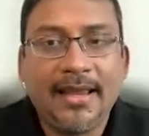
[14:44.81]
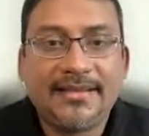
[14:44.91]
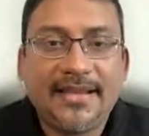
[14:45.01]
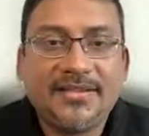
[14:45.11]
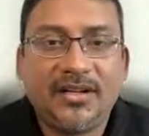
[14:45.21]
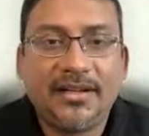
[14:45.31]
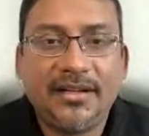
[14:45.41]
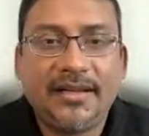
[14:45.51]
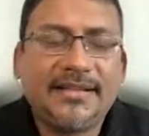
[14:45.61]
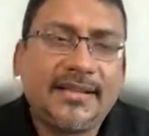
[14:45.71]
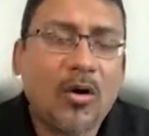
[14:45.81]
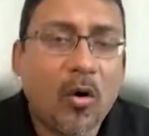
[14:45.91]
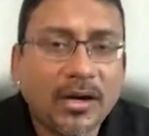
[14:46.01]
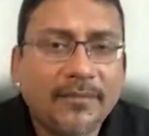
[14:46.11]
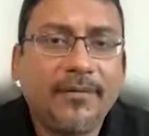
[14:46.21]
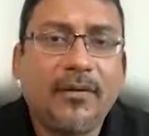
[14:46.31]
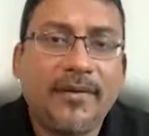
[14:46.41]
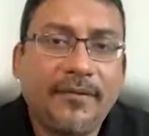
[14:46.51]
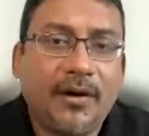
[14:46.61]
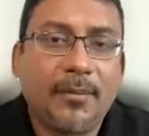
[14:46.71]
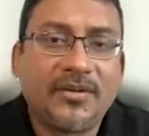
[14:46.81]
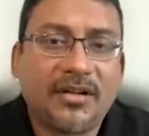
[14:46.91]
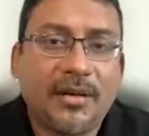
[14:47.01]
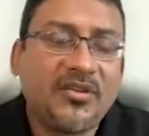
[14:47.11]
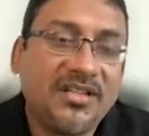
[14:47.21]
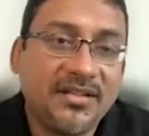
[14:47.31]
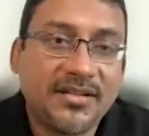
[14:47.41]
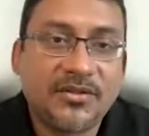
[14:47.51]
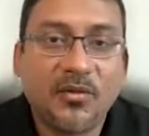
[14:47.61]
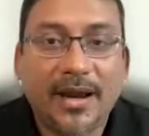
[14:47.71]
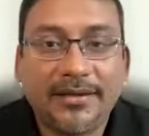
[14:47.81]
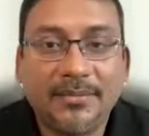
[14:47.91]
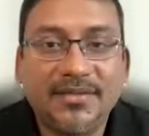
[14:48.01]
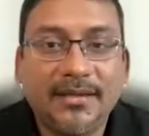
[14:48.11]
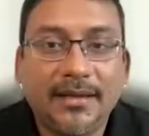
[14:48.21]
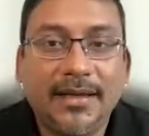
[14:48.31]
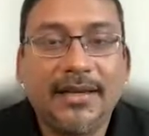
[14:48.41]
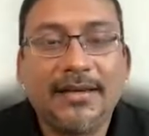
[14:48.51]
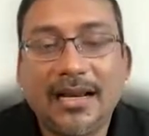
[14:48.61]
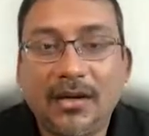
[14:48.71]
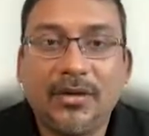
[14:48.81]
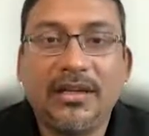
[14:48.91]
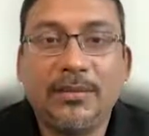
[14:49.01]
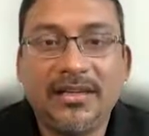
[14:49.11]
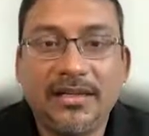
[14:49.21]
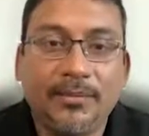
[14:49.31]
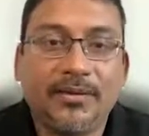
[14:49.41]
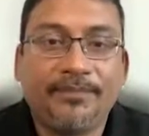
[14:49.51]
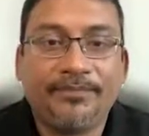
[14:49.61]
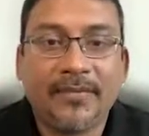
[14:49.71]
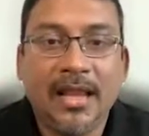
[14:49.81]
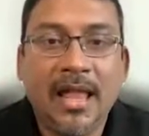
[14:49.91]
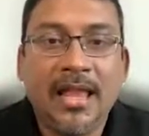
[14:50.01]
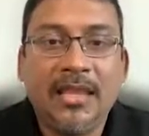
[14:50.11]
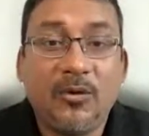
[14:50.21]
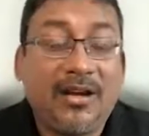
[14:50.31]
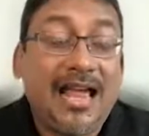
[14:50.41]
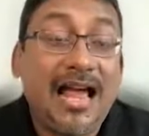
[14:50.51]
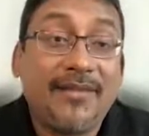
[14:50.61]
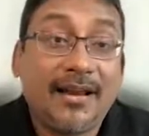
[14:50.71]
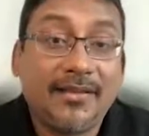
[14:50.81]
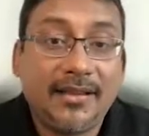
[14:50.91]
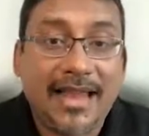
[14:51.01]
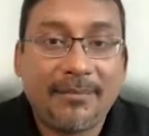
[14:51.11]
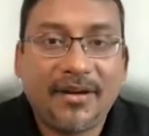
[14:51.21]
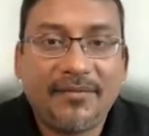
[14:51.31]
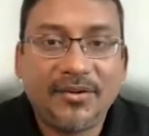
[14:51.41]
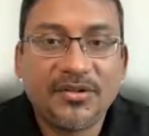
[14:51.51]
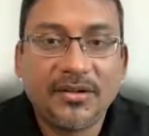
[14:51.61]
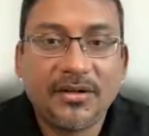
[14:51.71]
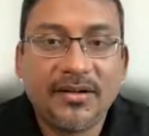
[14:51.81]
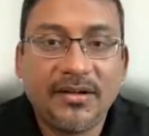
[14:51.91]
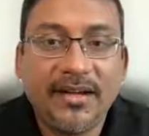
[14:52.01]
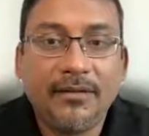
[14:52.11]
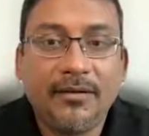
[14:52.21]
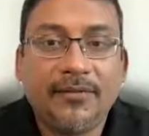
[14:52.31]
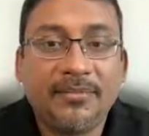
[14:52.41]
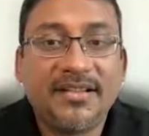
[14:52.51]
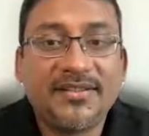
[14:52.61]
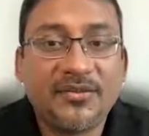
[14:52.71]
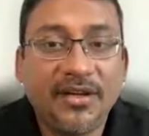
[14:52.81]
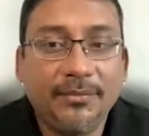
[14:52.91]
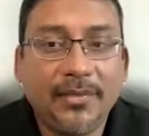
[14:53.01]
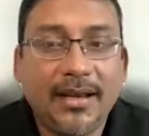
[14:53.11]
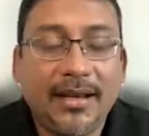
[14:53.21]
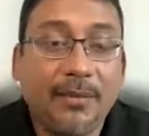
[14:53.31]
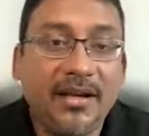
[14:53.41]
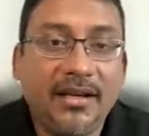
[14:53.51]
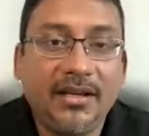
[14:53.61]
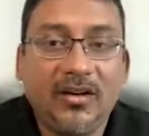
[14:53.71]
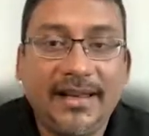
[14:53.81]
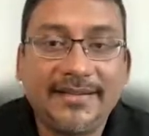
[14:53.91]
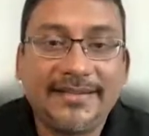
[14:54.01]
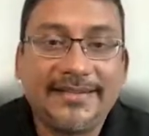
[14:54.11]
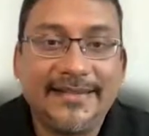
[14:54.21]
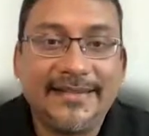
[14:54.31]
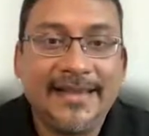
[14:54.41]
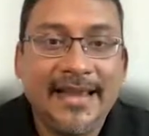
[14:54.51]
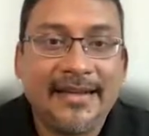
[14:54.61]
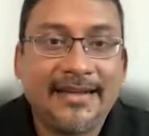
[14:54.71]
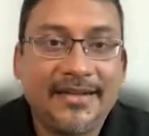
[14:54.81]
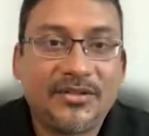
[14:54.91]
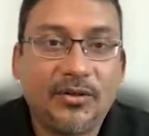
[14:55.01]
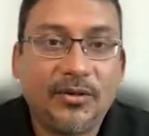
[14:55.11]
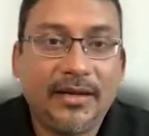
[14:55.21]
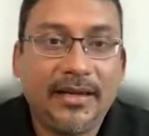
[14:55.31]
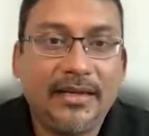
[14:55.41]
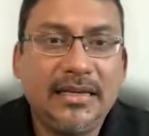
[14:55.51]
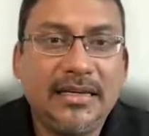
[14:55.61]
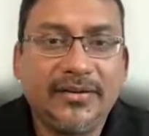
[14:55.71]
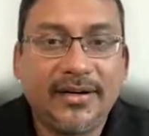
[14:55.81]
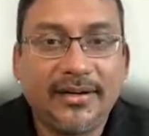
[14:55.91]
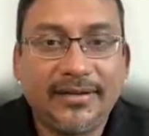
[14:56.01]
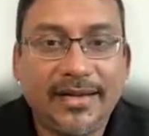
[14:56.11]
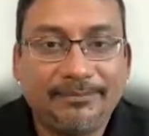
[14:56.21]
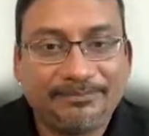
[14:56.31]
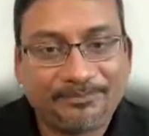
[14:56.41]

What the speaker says: Essentially, it is an ordered flow of information about changes to items in a DynamoDB table. You can have another Lambda function reading from this stream and updating your existing data store in near real time.